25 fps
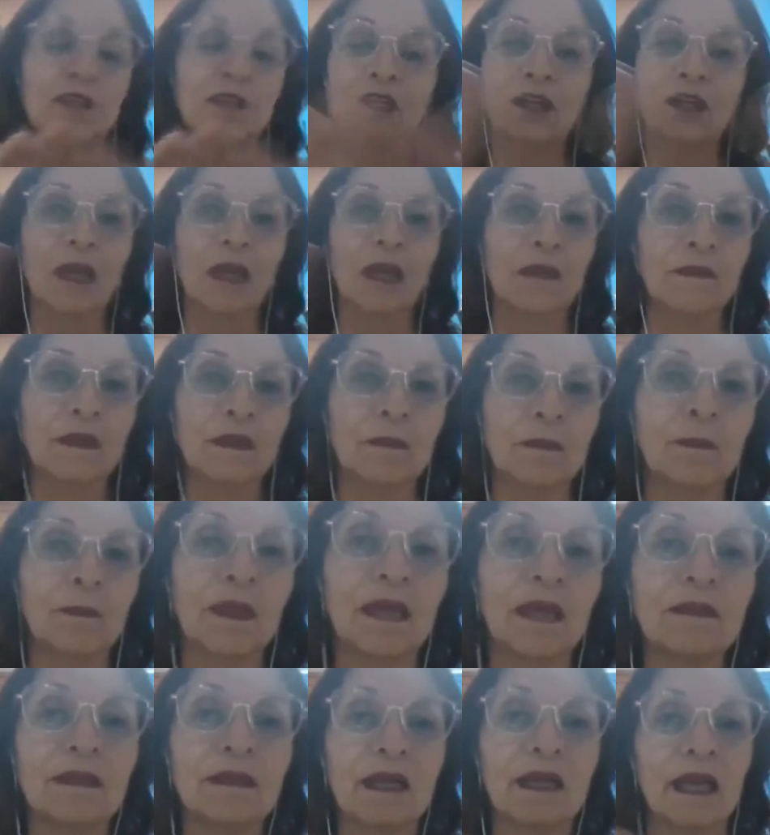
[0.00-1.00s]
The
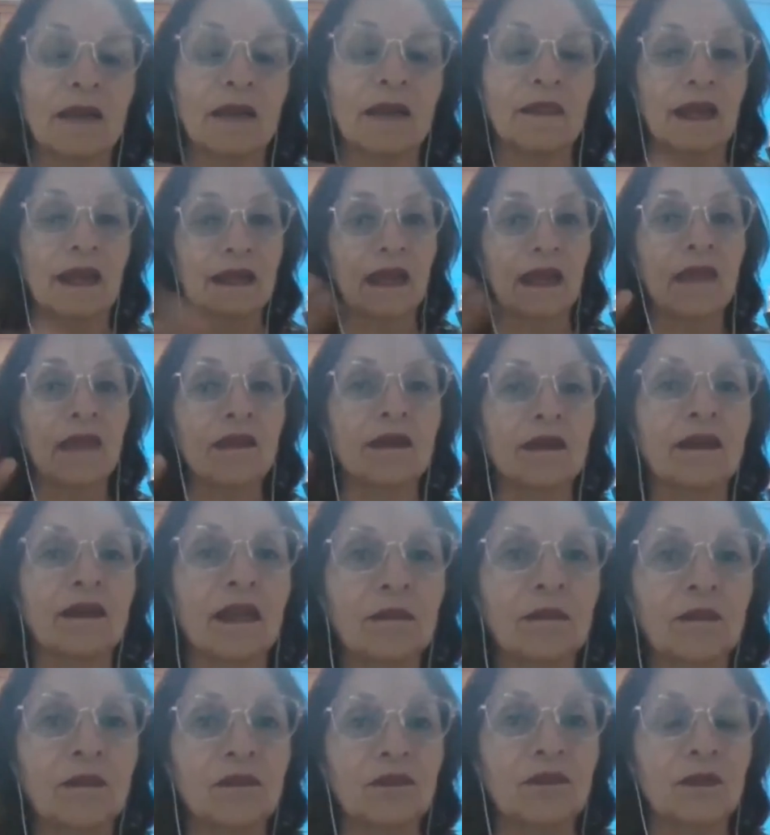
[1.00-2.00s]
plaza had another
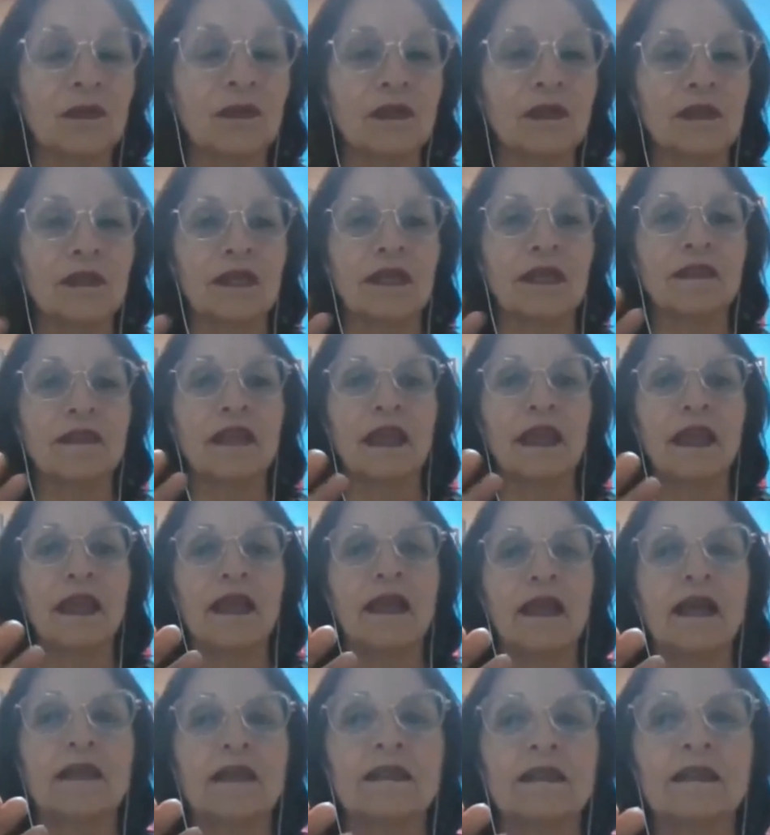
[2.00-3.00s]
name before that,
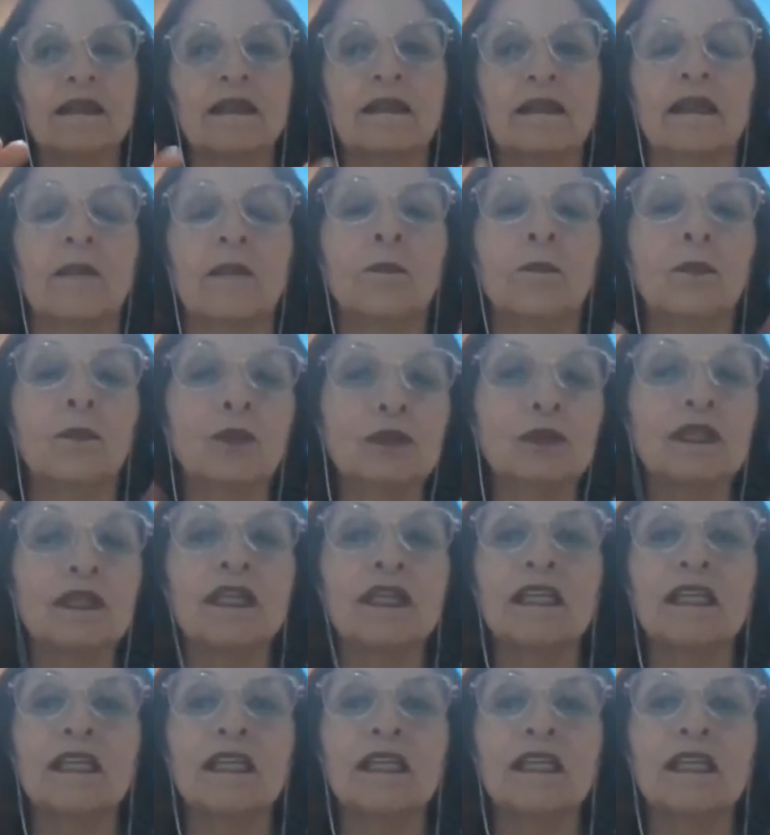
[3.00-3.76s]
and they put the